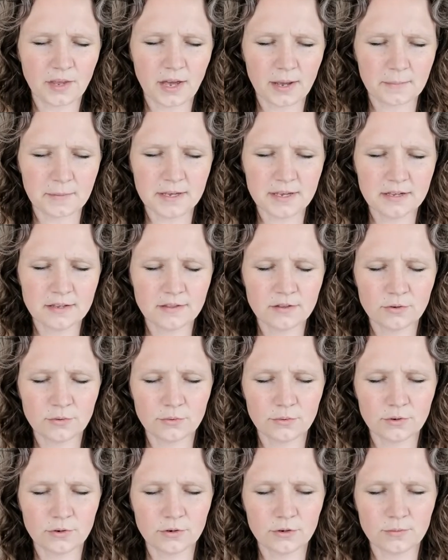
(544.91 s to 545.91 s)
in the
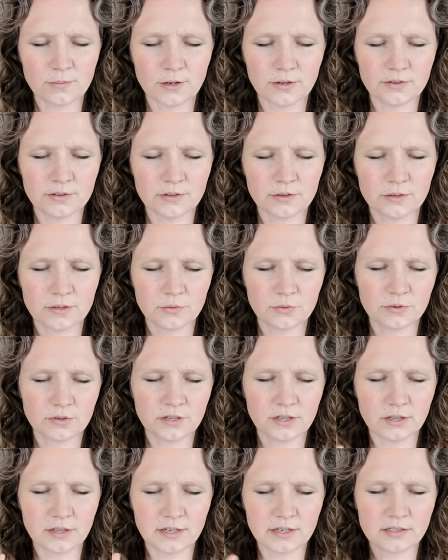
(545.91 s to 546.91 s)
room, although it
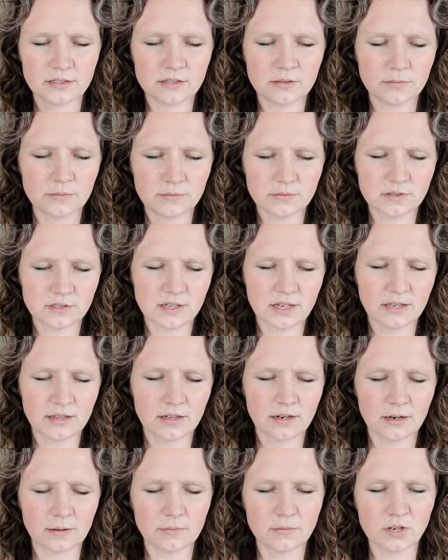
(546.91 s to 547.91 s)
really likes to say
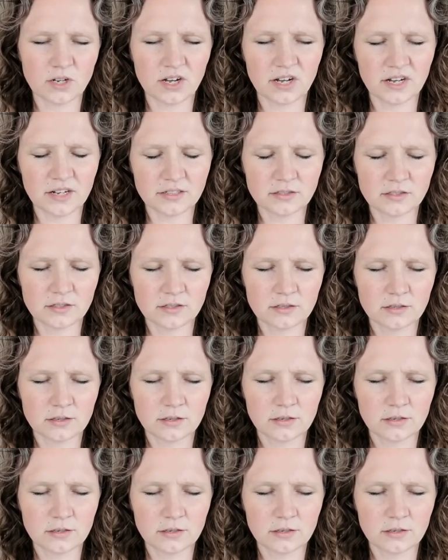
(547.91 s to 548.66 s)
that I'm not.